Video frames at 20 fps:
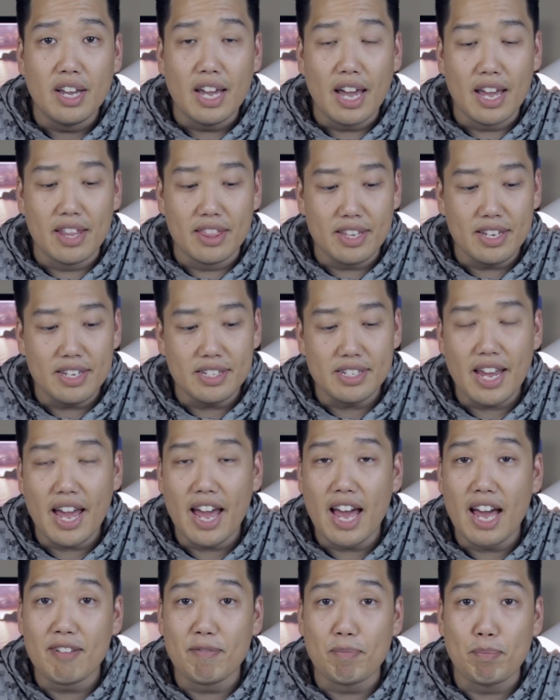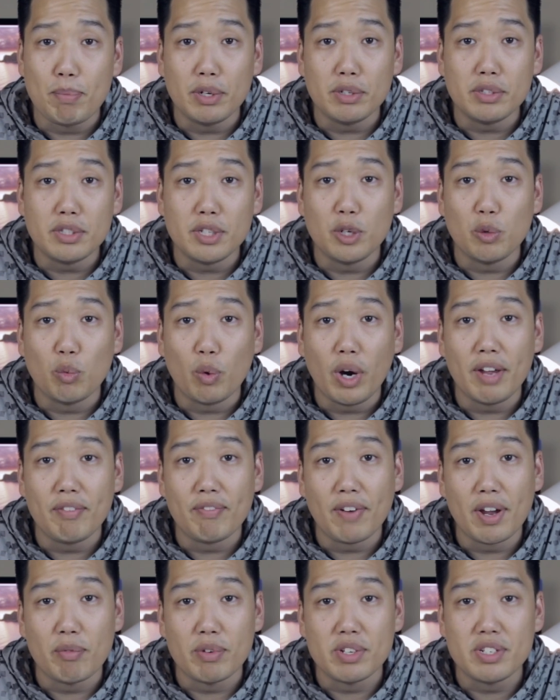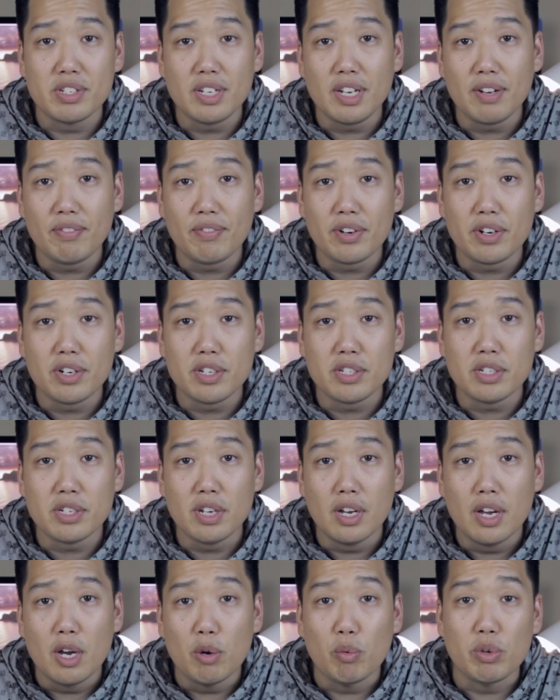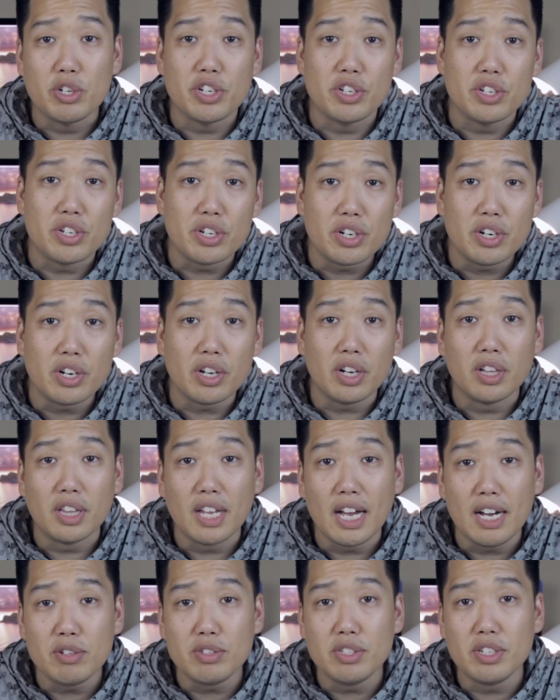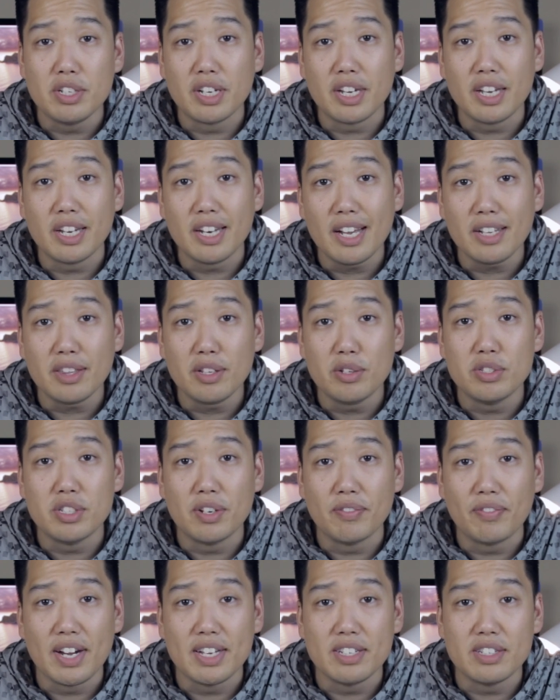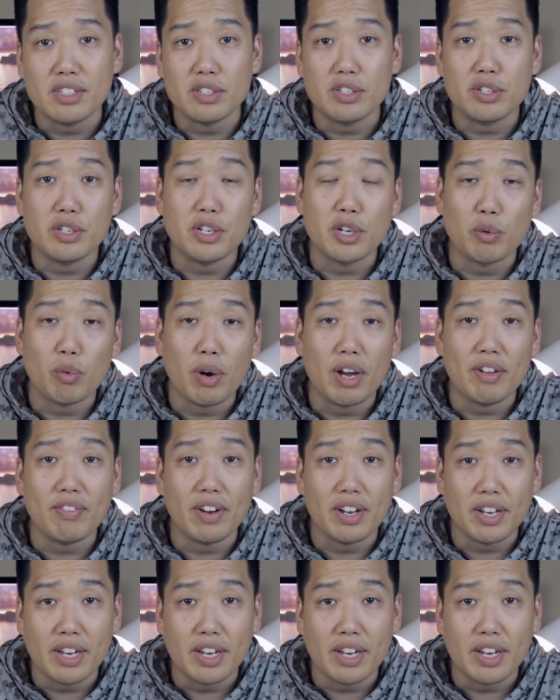and these have built-in Wi-Fi receivers, which in turn allows you to connect those devices to your Wi-Fi